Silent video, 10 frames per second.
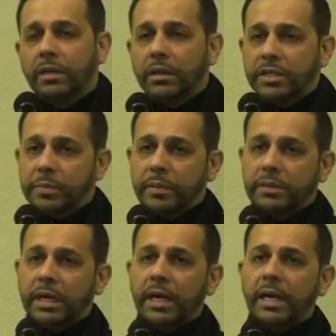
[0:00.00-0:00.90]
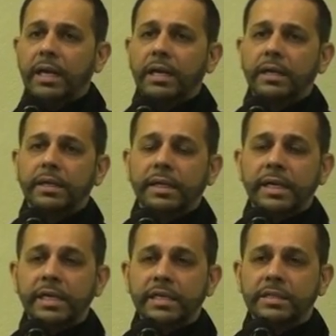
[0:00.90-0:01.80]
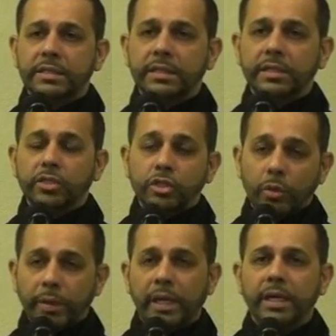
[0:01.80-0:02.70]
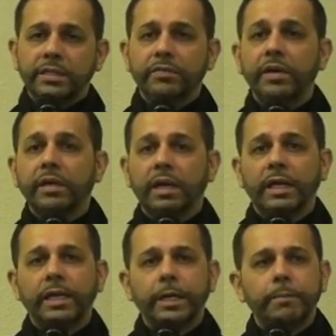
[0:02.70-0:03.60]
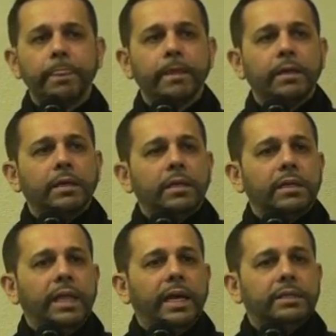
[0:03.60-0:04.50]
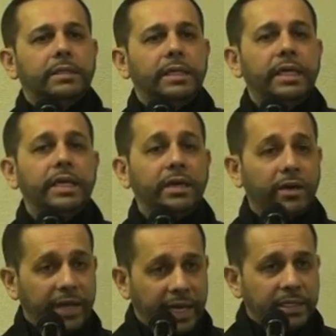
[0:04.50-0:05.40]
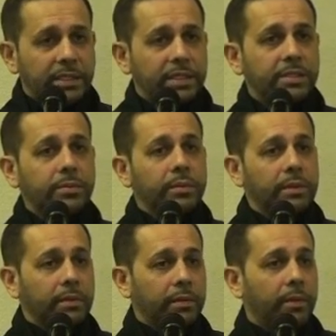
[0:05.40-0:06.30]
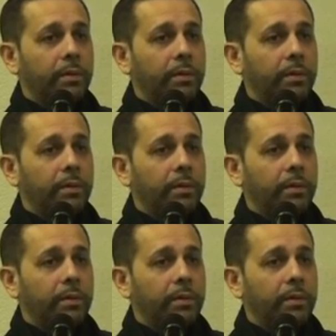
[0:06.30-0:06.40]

Here Allah subhanahu wa ta'ala is showing us very clearly that He creates us